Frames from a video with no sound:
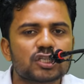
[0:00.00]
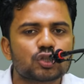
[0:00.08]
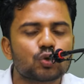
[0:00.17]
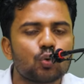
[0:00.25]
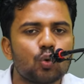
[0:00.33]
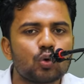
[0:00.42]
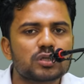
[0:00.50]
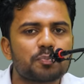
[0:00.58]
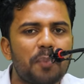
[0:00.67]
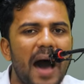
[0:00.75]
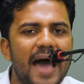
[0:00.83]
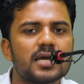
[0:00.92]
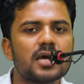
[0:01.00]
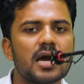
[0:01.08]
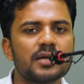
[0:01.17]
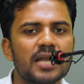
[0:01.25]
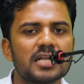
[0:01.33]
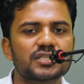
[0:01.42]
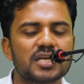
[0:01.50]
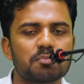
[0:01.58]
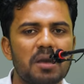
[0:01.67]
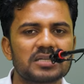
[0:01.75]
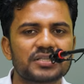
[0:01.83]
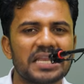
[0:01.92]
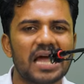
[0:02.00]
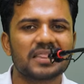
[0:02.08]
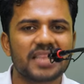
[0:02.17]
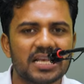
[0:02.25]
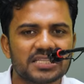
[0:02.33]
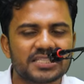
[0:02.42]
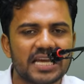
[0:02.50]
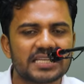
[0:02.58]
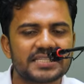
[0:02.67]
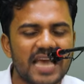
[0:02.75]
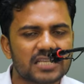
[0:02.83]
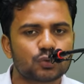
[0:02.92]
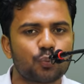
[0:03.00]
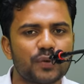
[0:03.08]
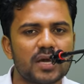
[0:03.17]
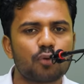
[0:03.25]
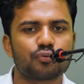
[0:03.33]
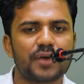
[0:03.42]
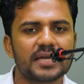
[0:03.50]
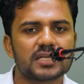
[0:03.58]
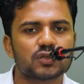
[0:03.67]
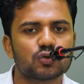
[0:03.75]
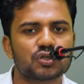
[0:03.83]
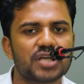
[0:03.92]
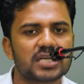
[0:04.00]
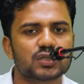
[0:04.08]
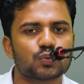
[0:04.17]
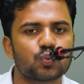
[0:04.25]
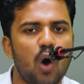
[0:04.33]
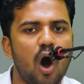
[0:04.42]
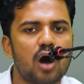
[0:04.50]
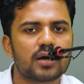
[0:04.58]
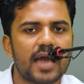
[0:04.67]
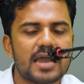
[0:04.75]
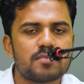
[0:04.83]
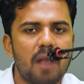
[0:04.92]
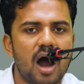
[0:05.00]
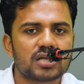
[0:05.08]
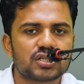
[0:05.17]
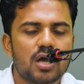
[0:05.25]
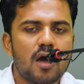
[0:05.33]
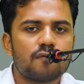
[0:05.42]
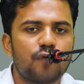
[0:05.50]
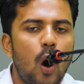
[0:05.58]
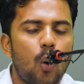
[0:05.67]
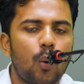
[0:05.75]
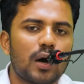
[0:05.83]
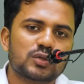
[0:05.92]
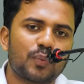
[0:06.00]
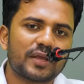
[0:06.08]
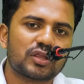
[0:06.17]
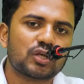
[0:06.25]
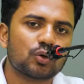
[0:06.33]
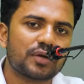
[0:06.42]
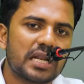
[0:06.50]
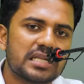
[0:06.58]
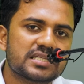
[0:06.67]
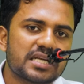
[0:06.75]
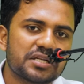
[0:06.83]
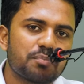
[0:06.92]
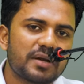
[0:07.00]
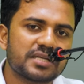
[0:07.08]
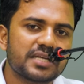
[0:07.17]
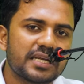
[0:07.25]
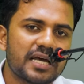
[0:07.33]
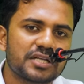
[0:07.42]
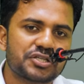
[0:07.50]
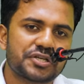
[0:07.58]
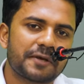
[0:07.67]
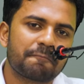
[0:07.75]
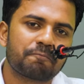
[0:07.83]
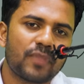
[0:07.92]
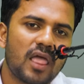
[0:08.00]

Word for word: stood by Nelson Mandela, and they said, yes, we are ready to just walk and march forward with you, Nelson Mandela ji.